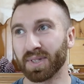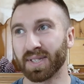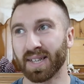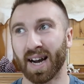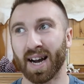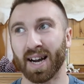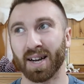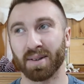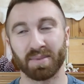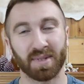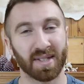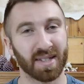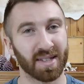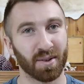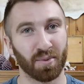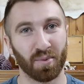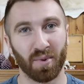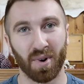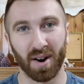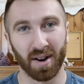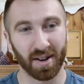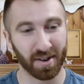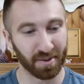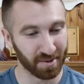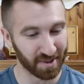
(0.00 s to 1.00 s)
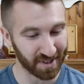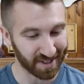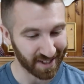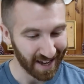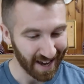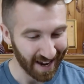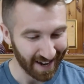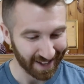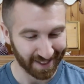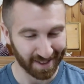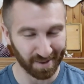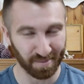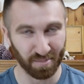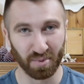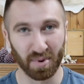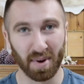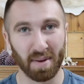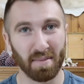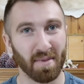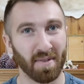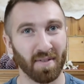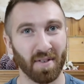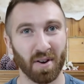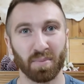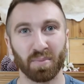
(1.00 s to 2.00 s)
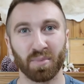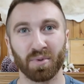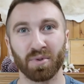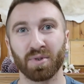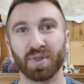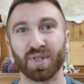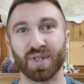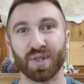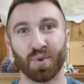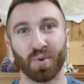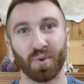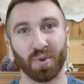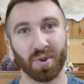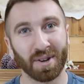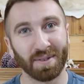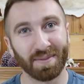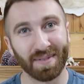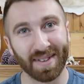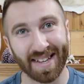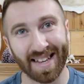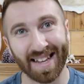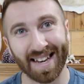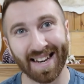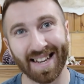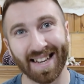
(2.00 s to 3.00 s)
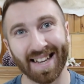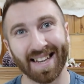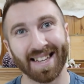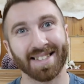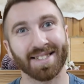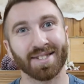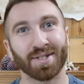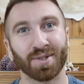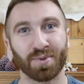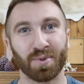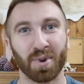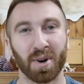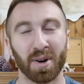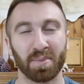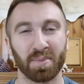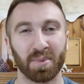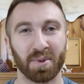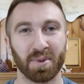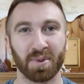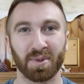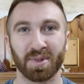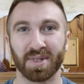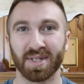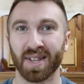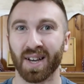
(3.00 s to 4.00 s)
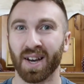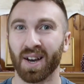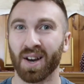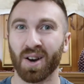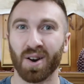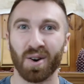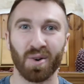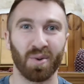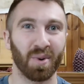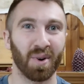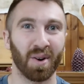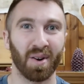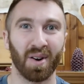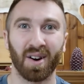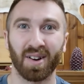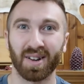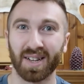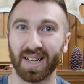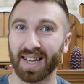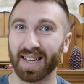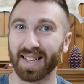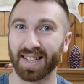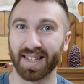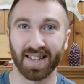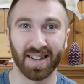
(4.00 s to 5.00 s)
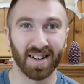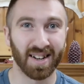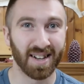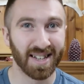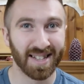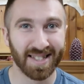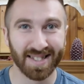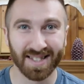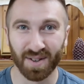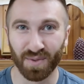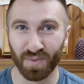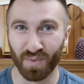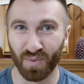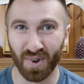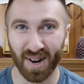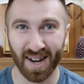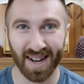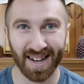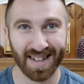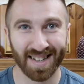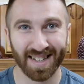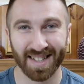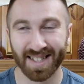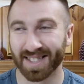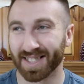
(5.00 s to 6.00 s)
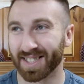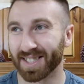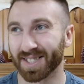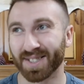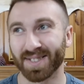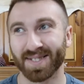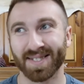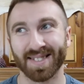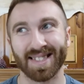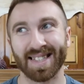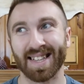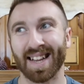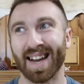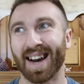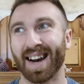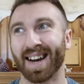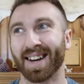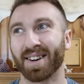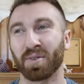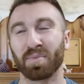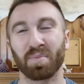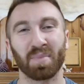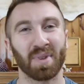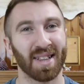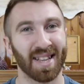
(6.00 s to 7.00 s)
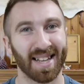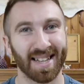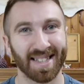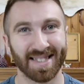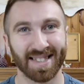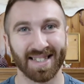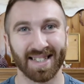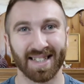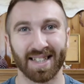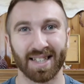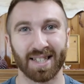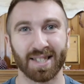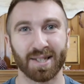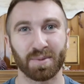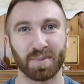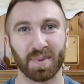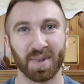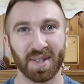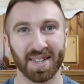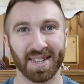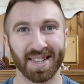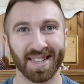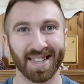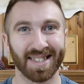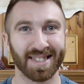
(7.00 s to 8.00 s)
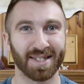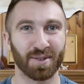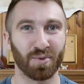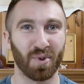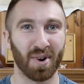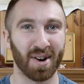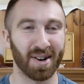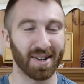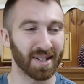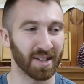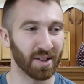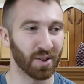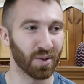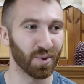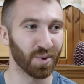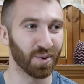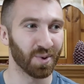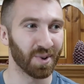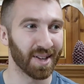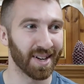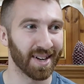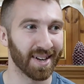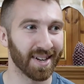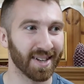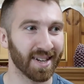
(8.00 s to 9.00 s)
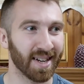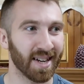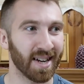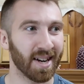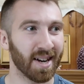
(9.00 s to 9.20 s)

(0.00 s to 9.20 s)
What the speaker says: times that the water was at the brim of our boots or even getting into our boots. We were all getting nice and wet. It just was not a pleasant experience walking through there.